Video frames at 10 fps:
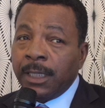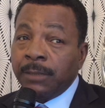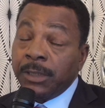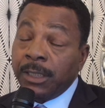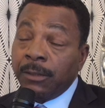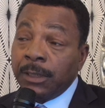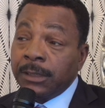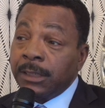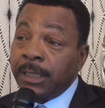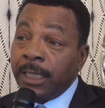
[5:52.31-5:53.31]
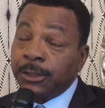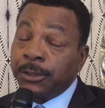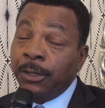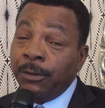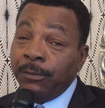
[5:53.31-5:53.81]
we only did that
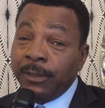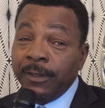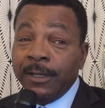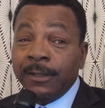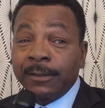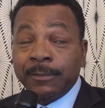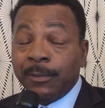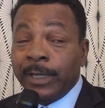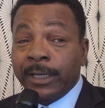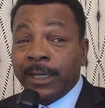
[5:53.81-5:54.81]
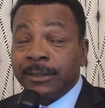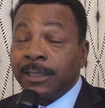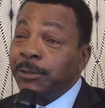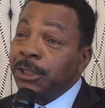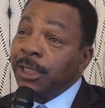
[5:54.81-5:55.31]
show. Boy, I tell
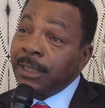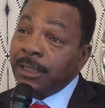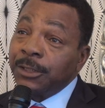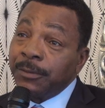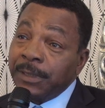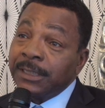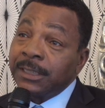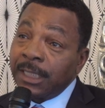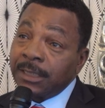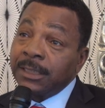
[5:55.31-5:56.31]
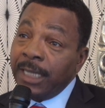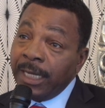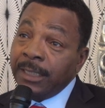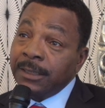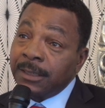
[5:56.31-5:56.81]
you, we shot that show in 6
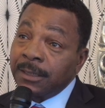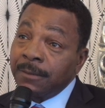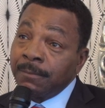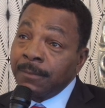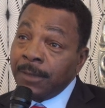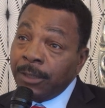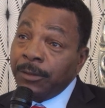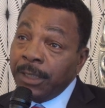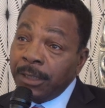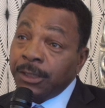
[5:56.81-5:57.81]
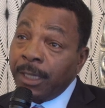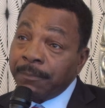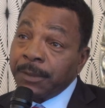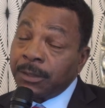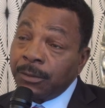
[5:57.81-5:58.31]
days. Each
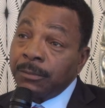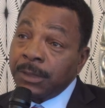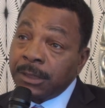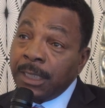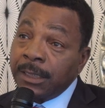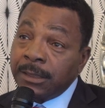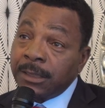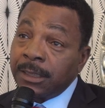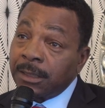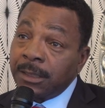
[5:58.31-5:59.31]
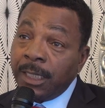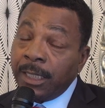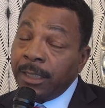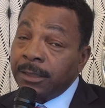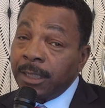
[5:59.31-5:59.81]
episode was done in 6
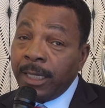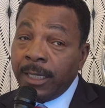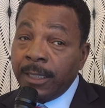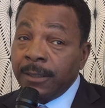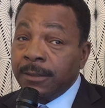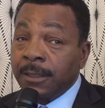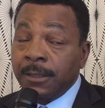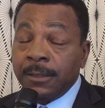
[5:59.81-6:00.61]
days, and